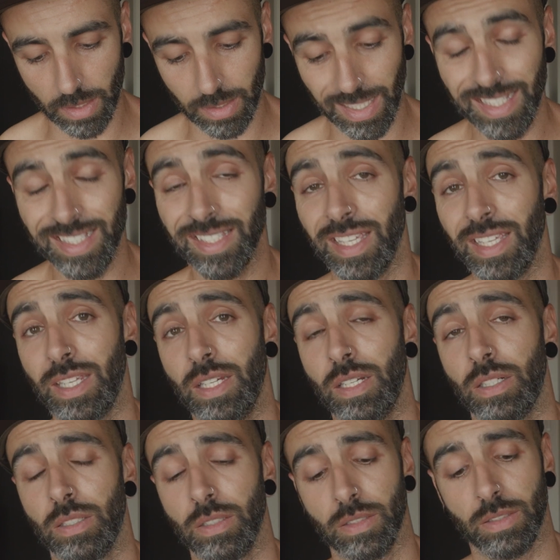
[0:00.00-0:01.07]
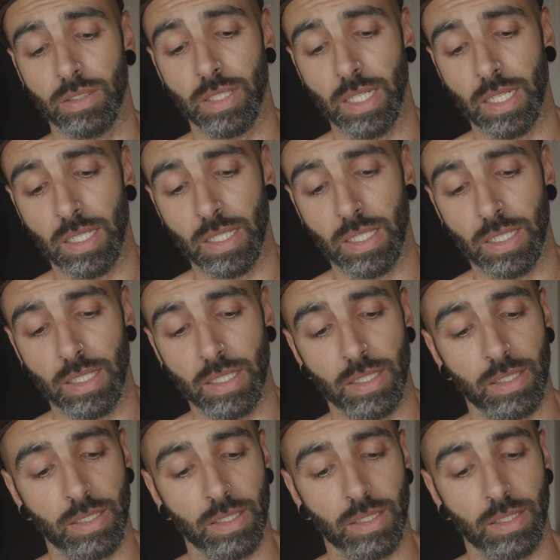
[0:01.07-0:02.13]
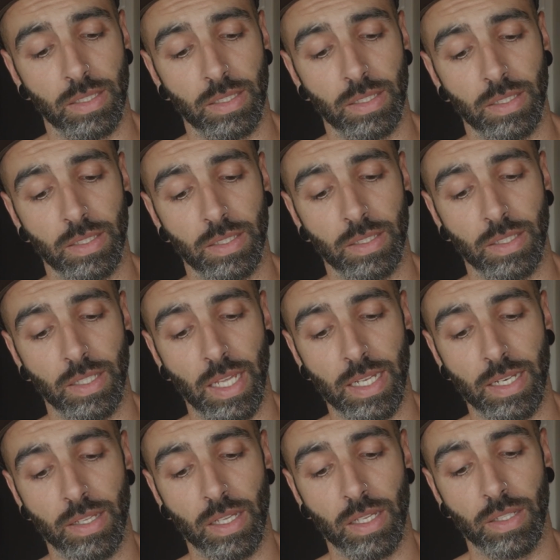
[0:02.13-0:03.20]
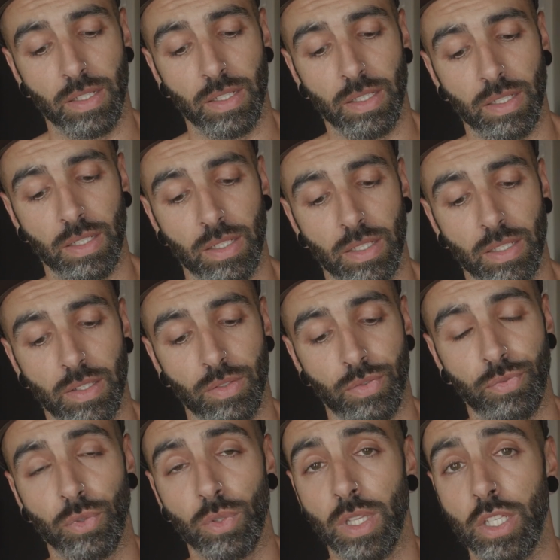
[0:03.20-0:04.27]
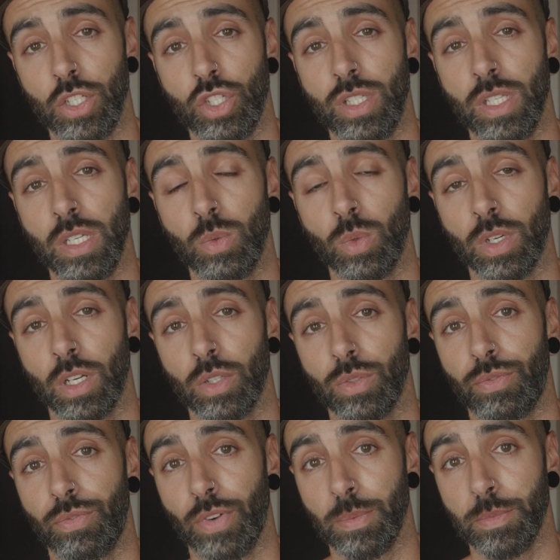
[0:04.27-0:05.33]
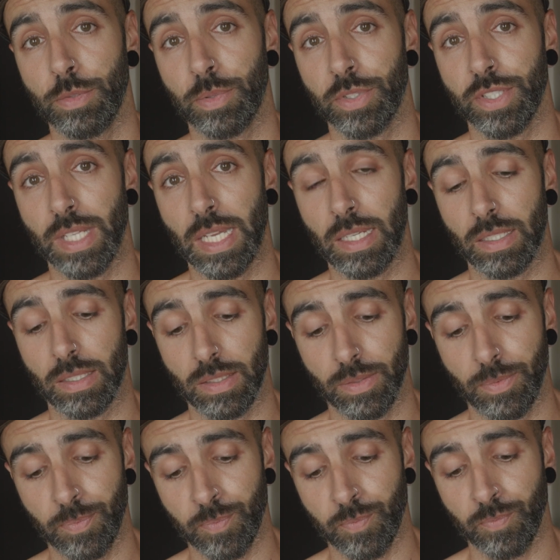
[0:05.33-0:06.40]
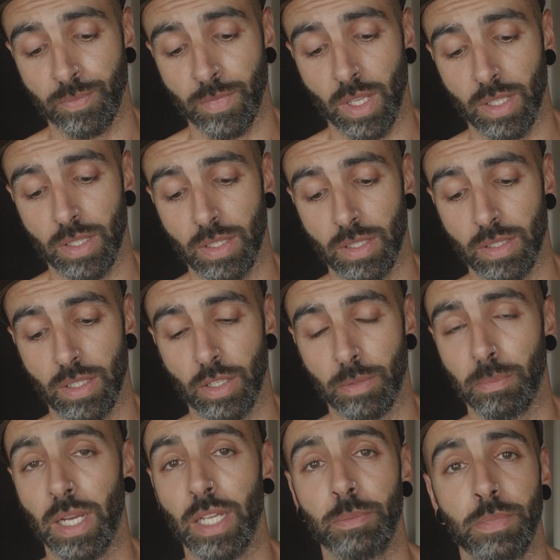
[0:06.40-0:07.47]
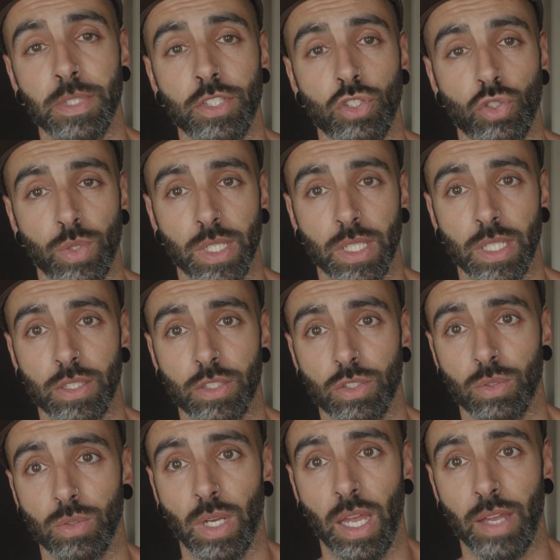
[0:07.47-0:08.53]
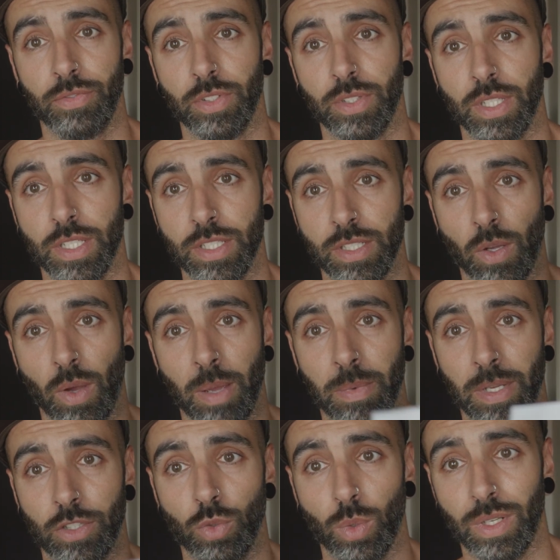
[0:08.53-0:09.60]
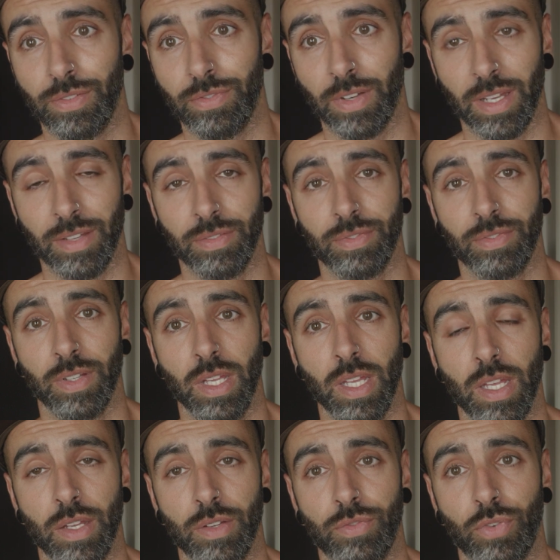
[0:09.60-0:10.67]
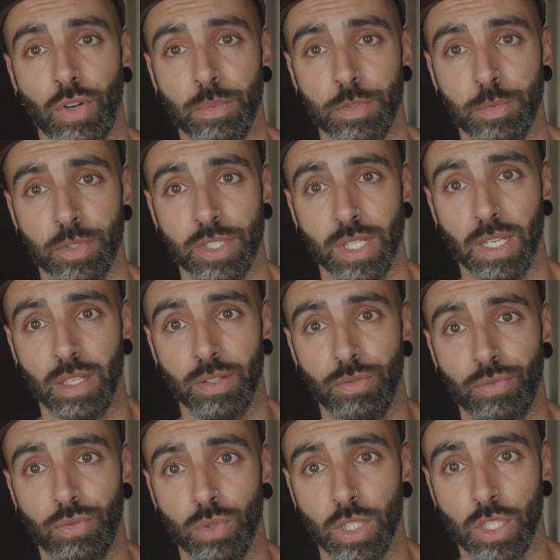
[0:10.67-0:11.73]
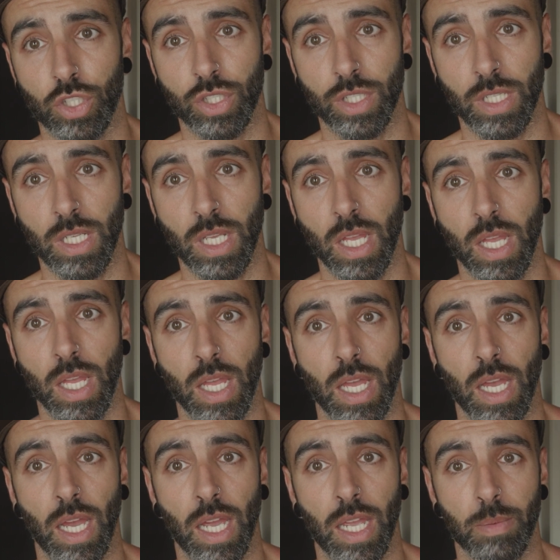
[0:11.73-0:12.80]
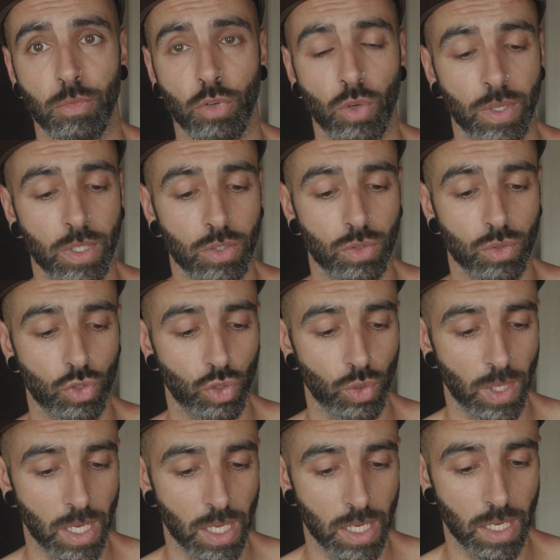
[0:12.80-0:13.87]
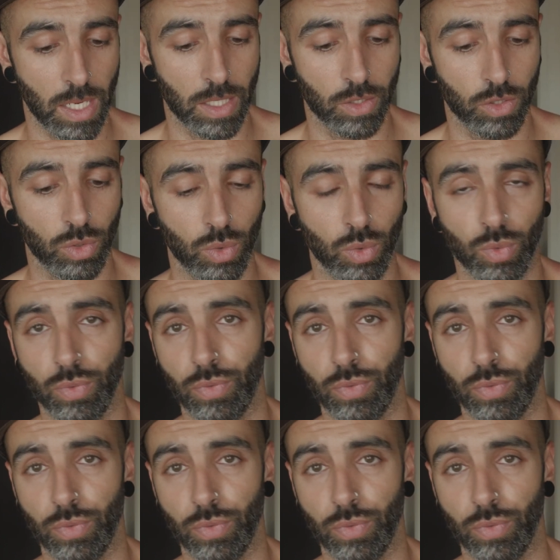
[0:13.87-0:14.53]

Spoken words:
They say here that at full HD 100 frames per second there might be streaking. So after this, now I'm at 25 frames per second, full HD. I am going to try and do